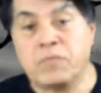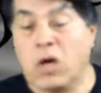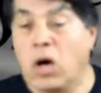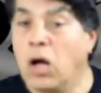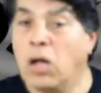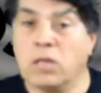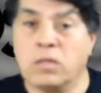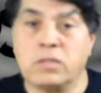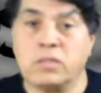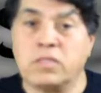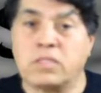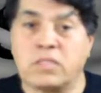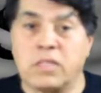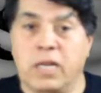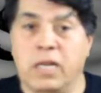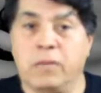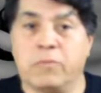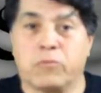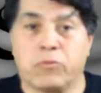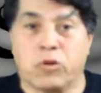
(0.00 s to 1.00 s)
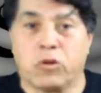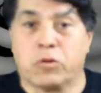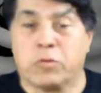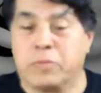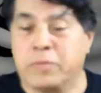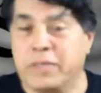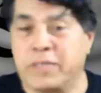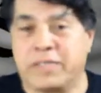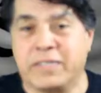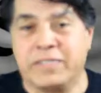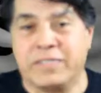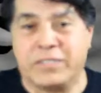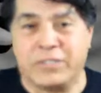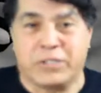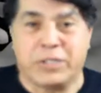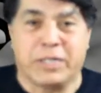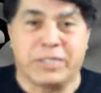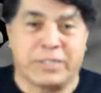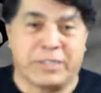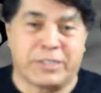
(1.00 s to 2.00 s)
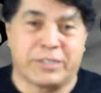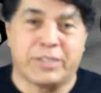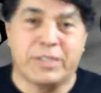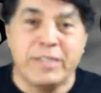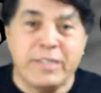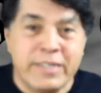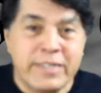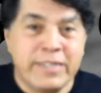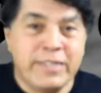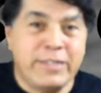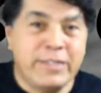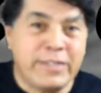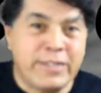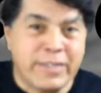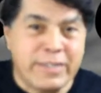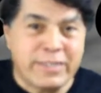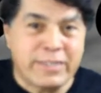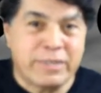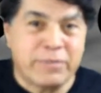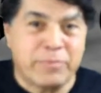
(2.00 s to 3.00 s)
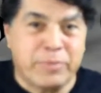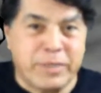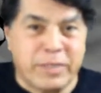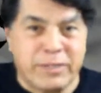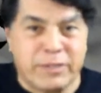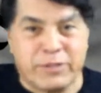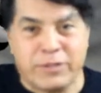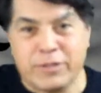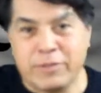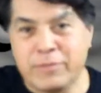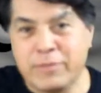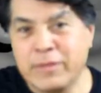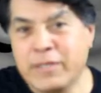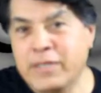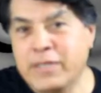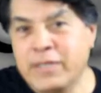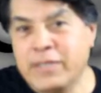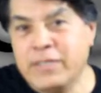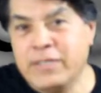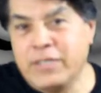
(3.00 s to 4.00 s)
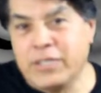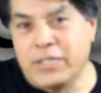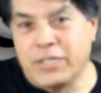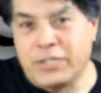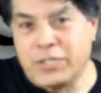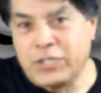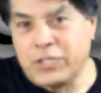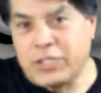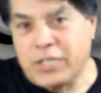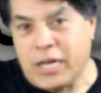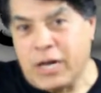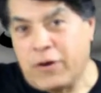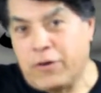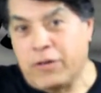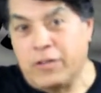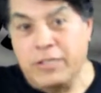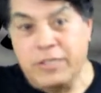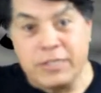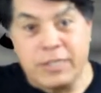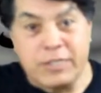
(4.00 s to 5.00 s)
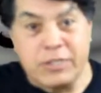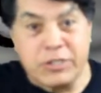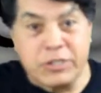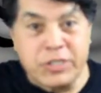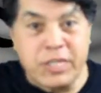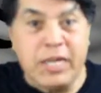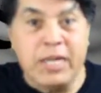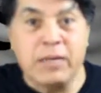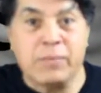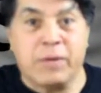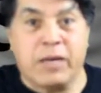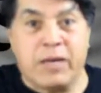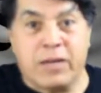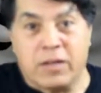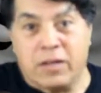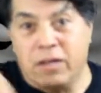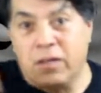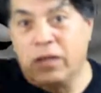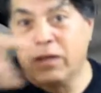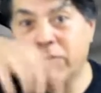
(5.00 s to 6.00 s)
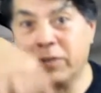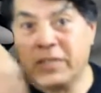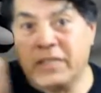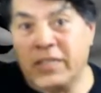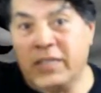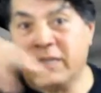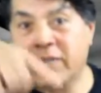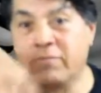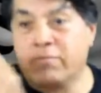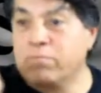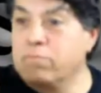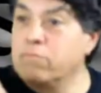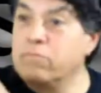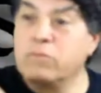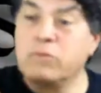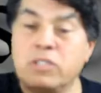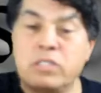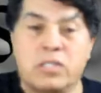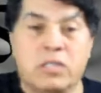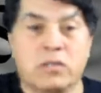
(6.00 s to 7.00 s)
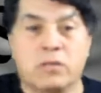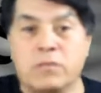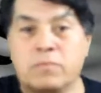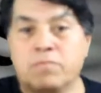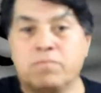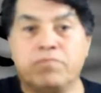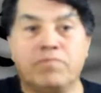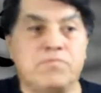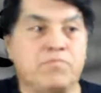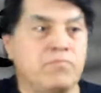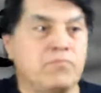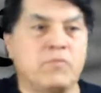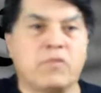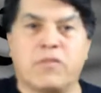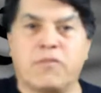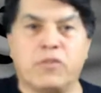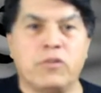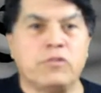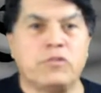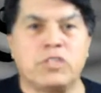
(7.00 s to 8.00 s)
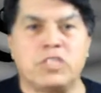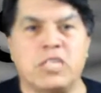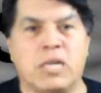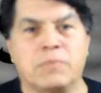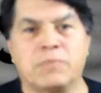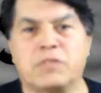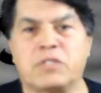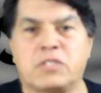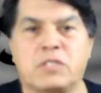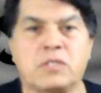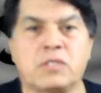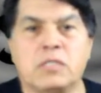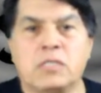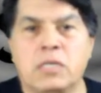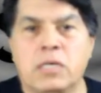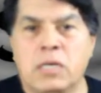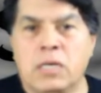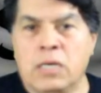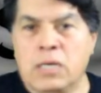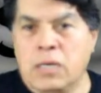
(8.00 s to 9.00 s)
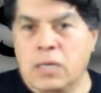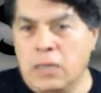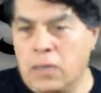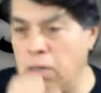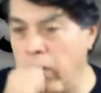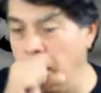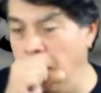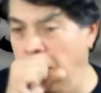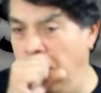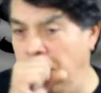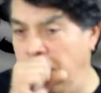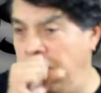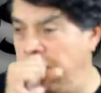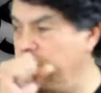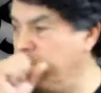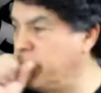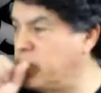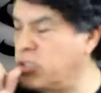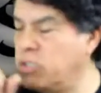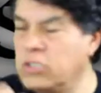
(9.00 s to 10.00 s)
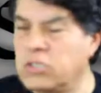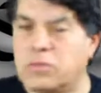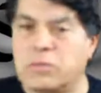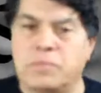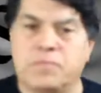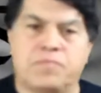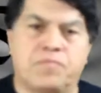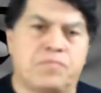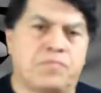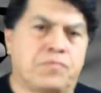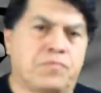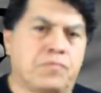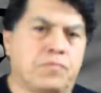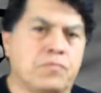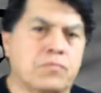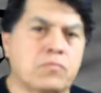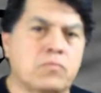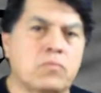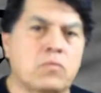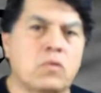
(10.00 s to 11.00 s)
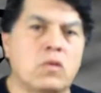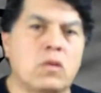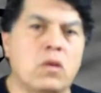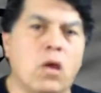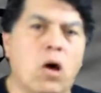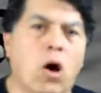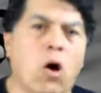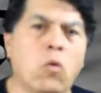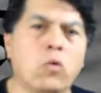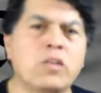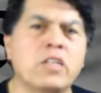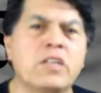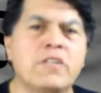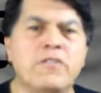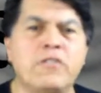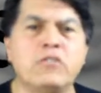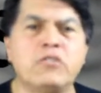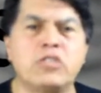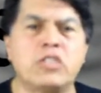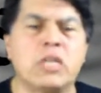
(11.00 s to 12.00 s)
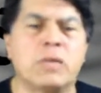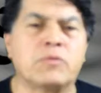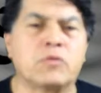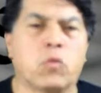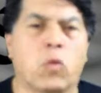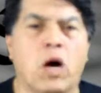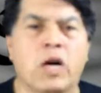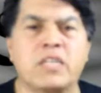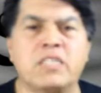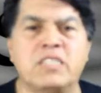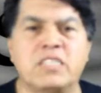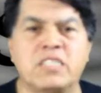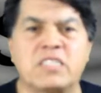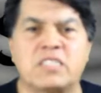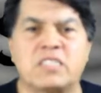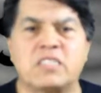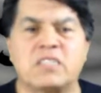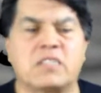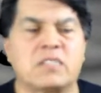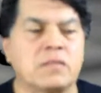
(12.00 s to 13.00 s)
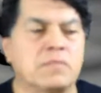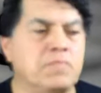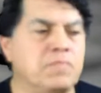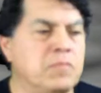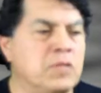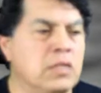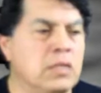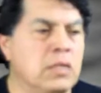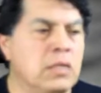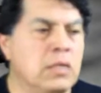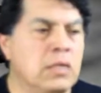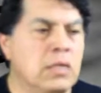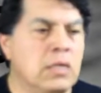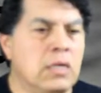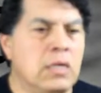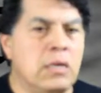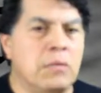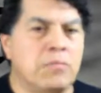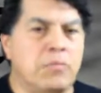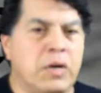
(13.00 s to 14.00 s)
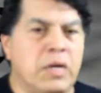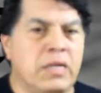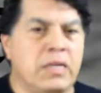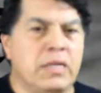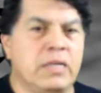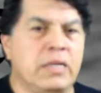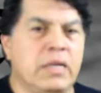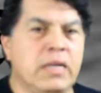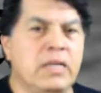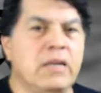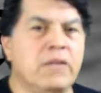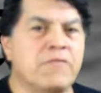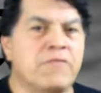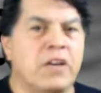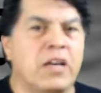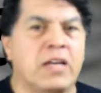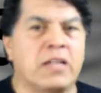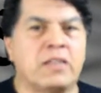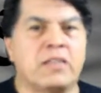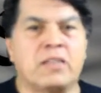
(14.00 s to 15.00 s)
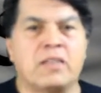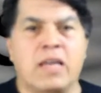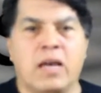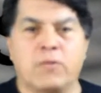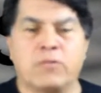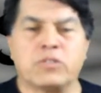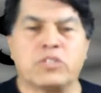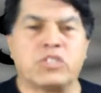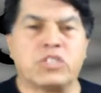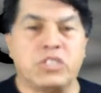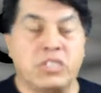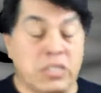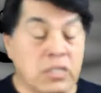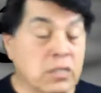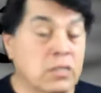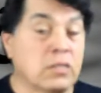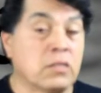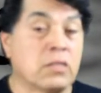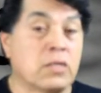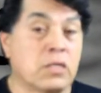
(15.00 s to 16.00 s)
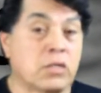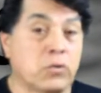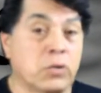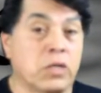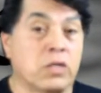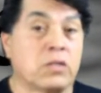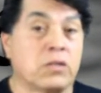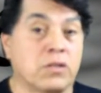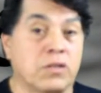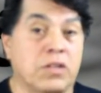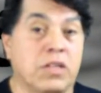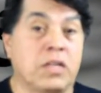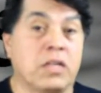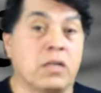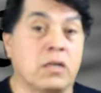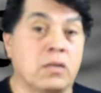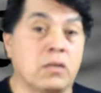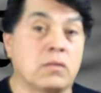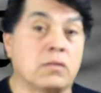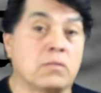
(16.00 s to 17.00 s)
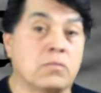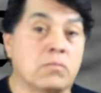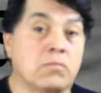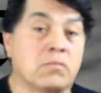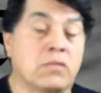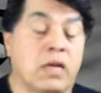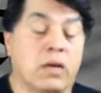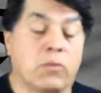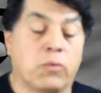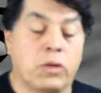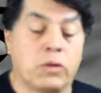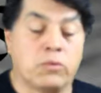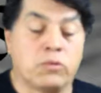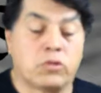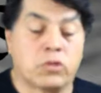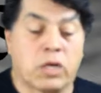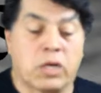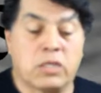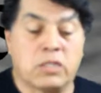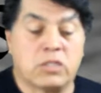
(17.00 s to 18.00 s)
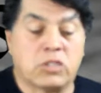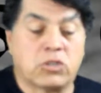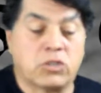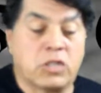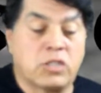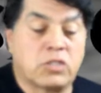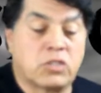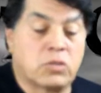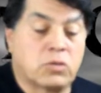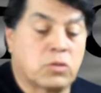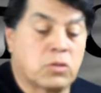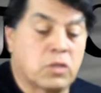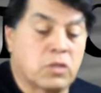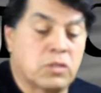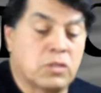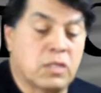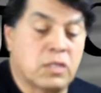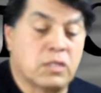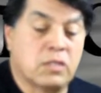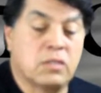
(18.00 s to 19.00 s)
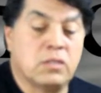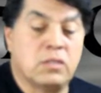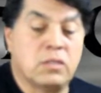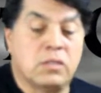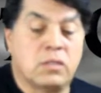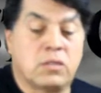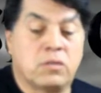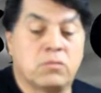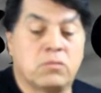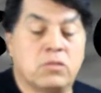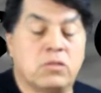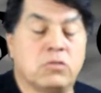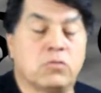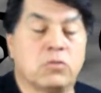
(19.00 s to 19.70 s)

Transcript: all in the same room, because you got your bedroom, you got your shower, and you got your tanning bed, all within, you know, a few steps. Excuse me. All within a few steps walking distance. But in any event, that was still a critical thing that we were trying to stress to her, and that, you know,